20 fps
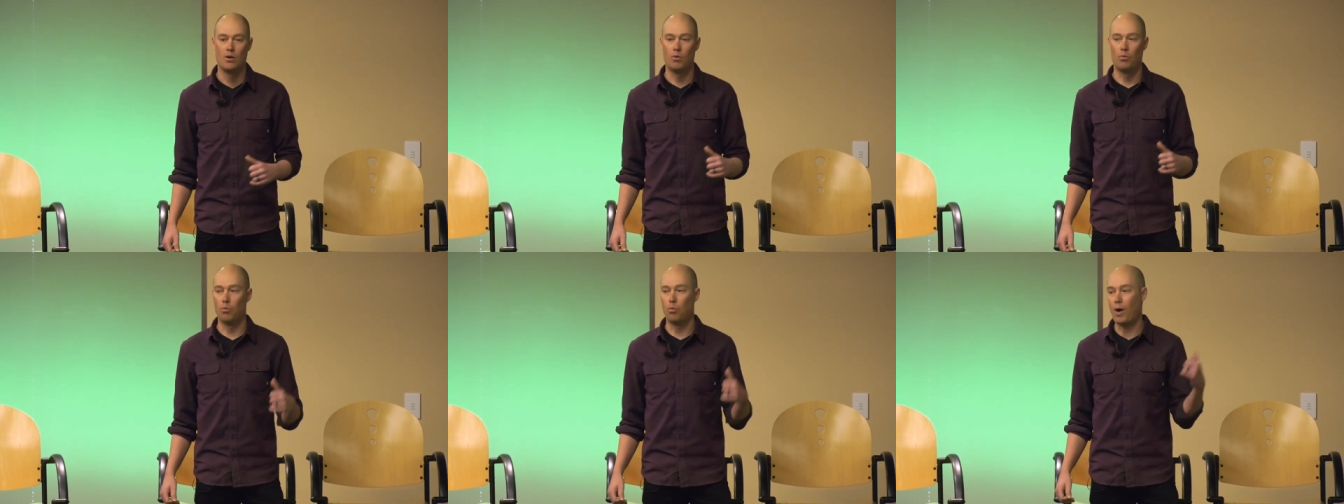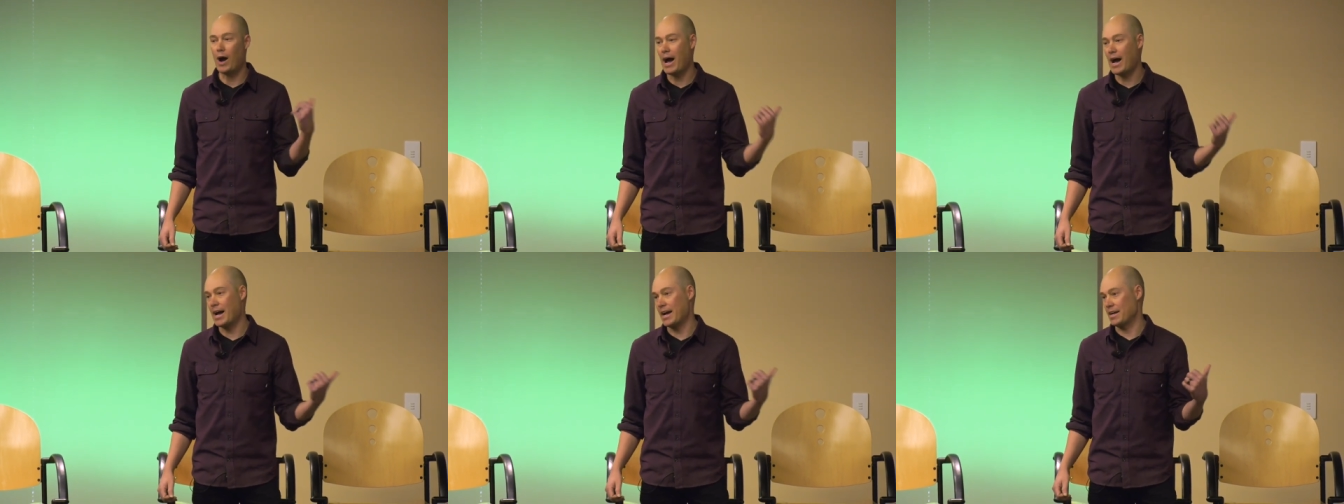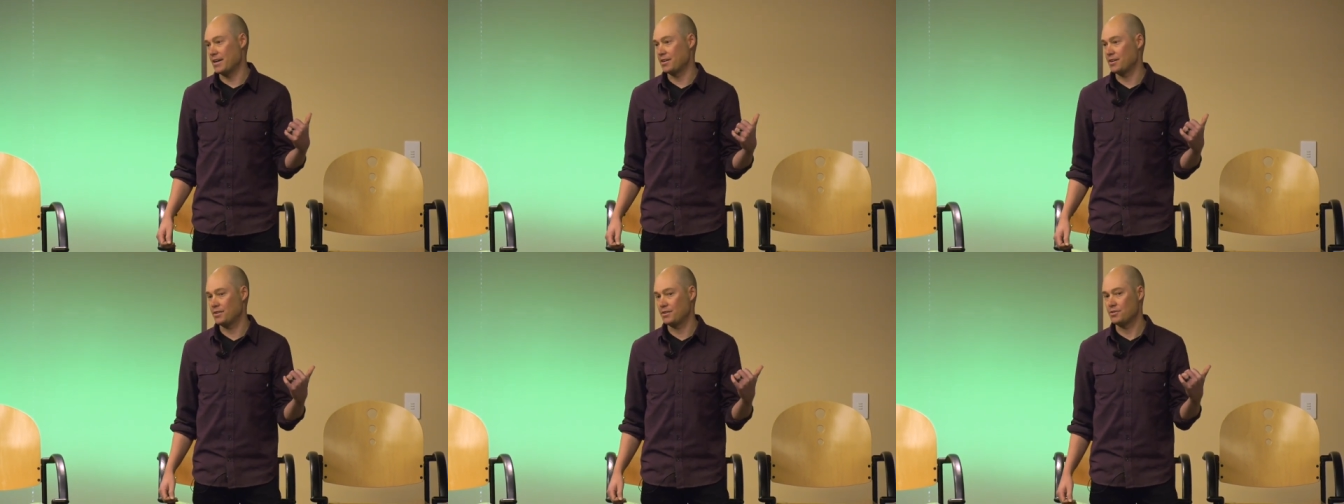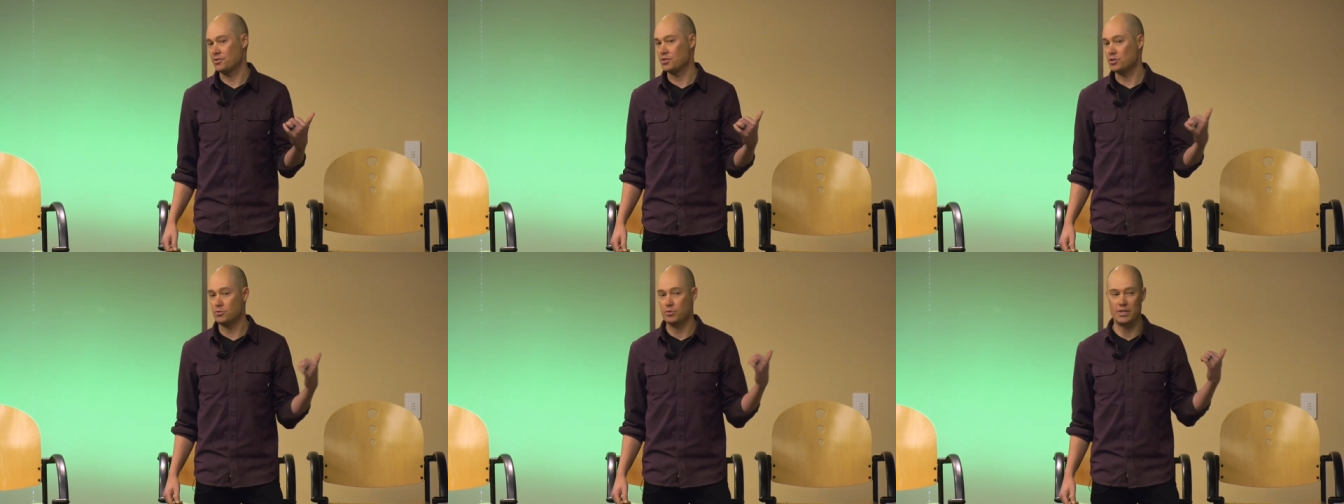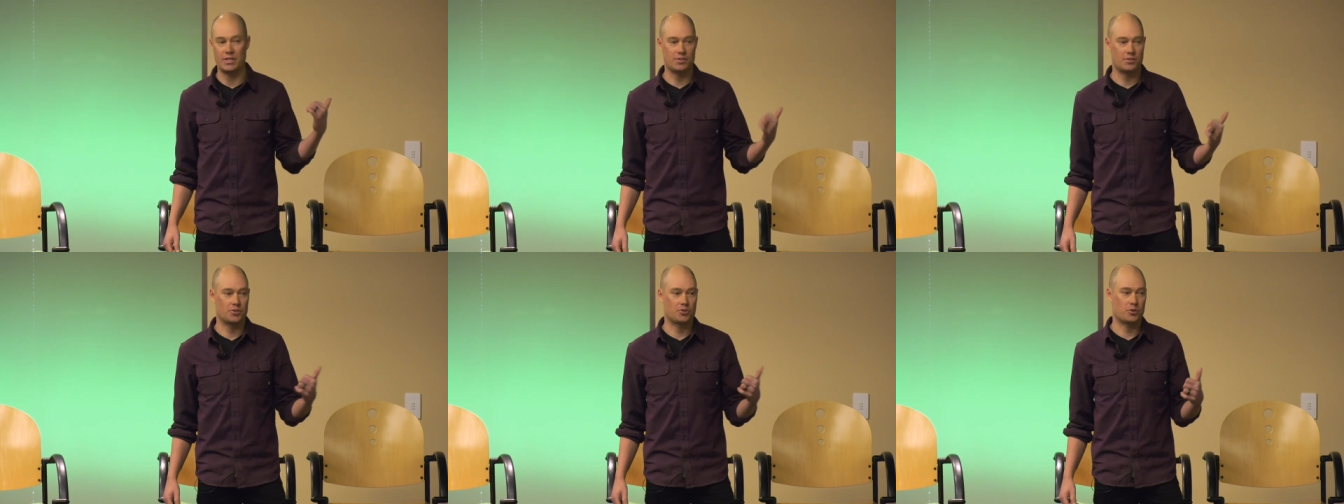Why do you
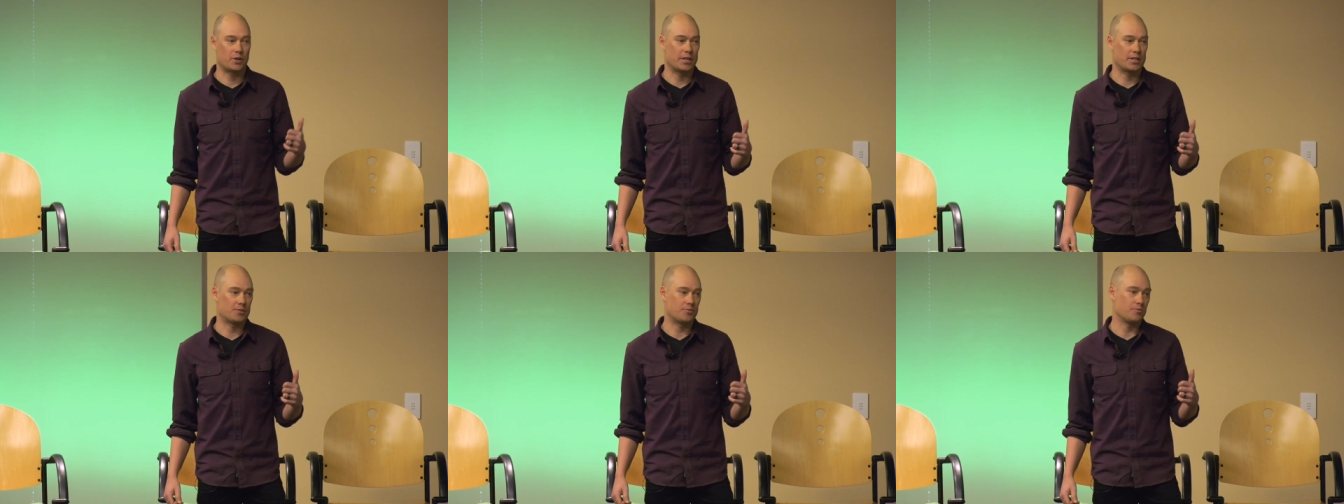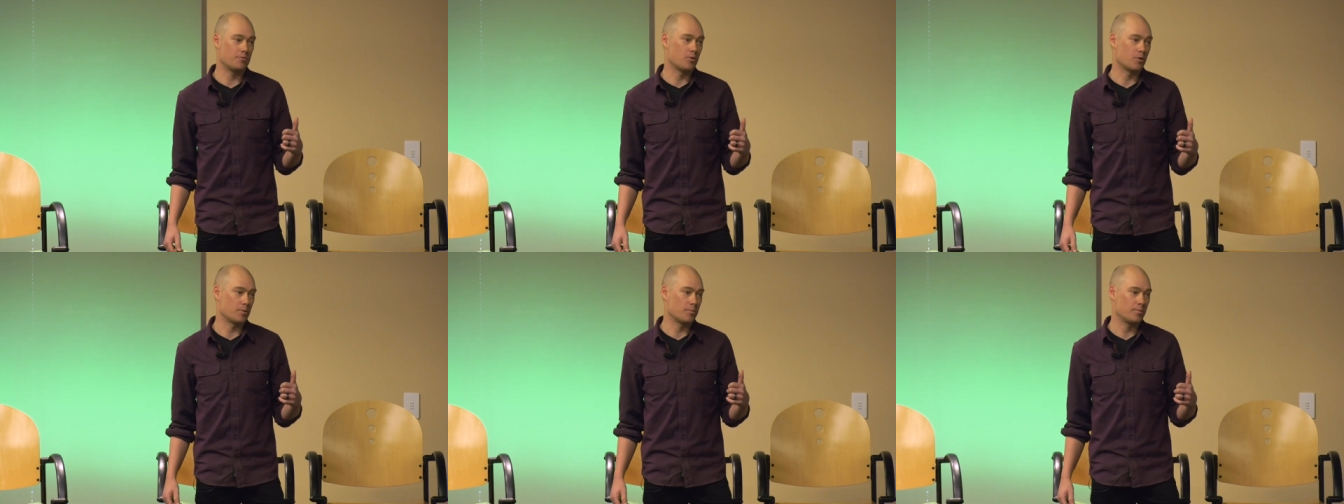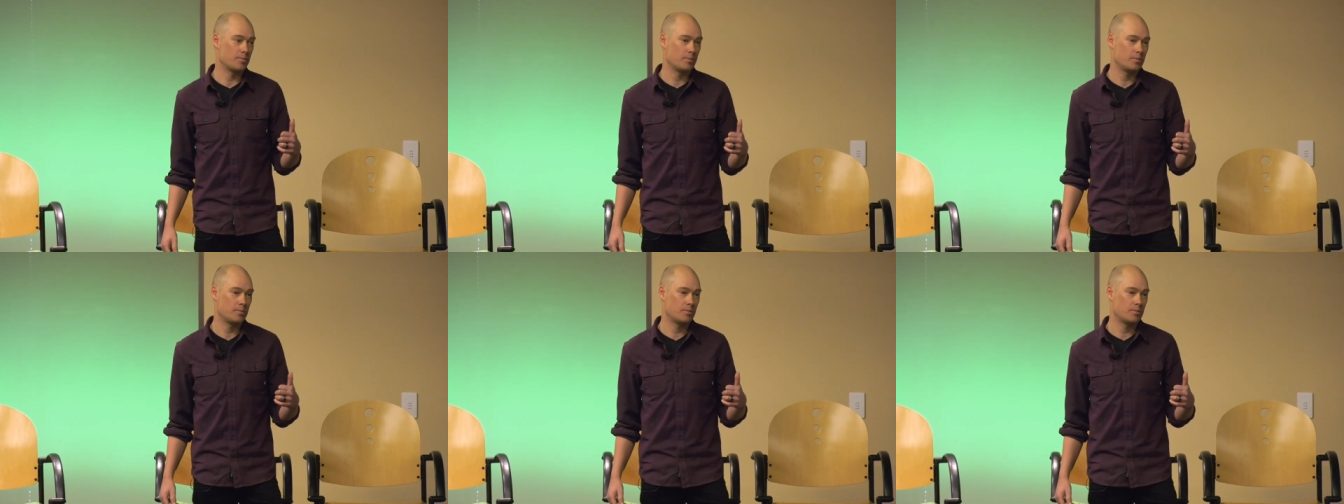need to transform?